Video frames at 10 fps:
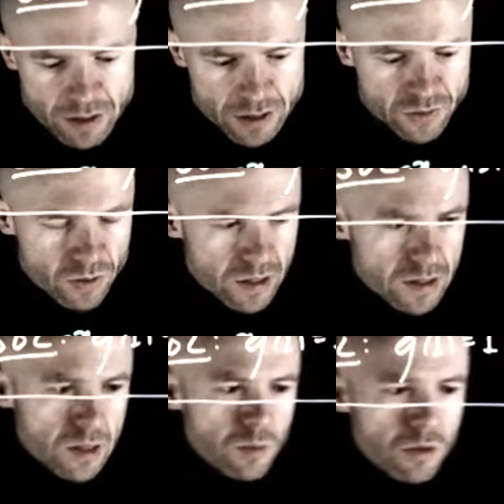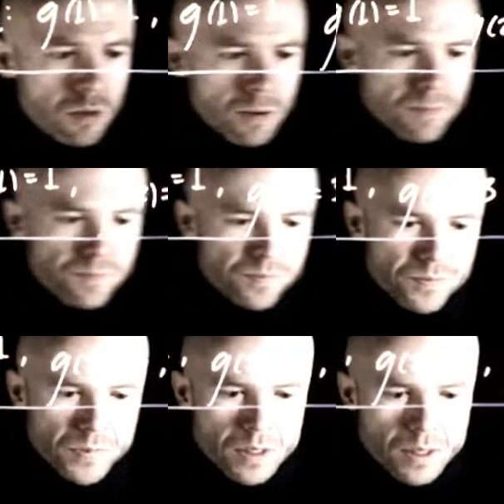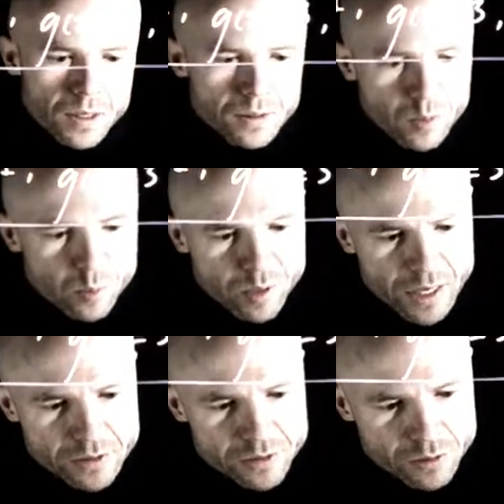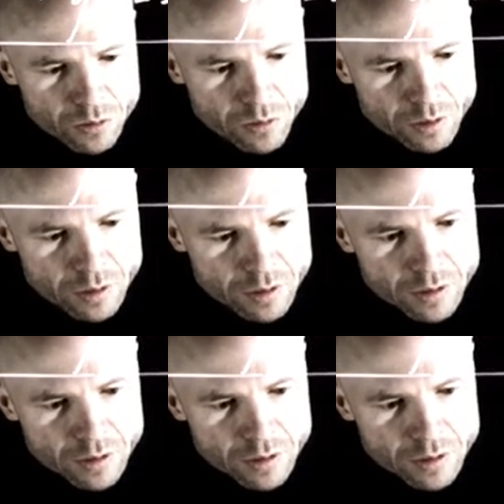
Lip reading: is really small compared to